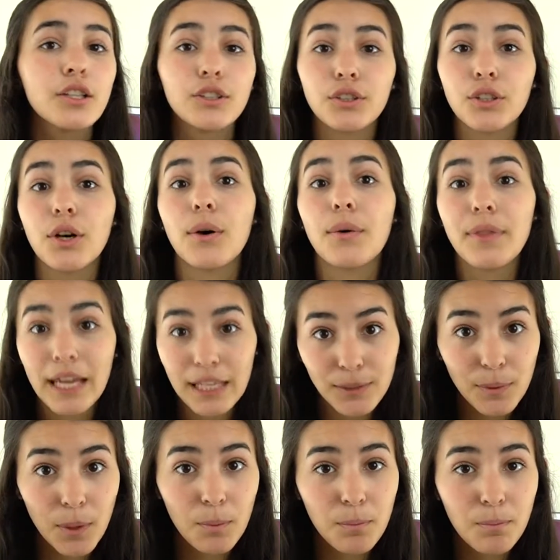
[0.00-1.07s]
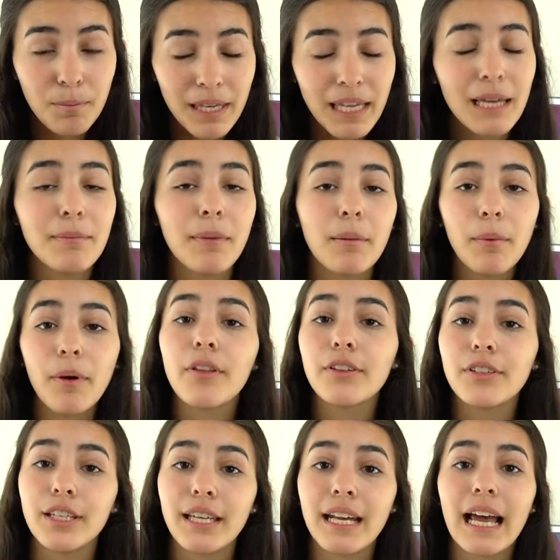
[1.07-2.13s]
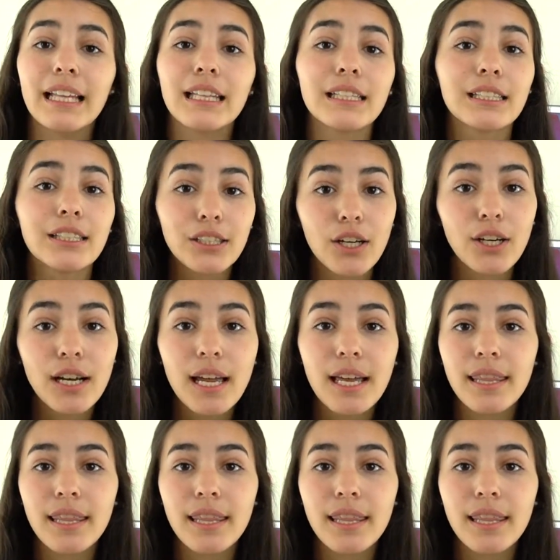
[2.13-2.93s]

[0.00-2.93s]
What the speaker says: So that's what me and my brother did at the start,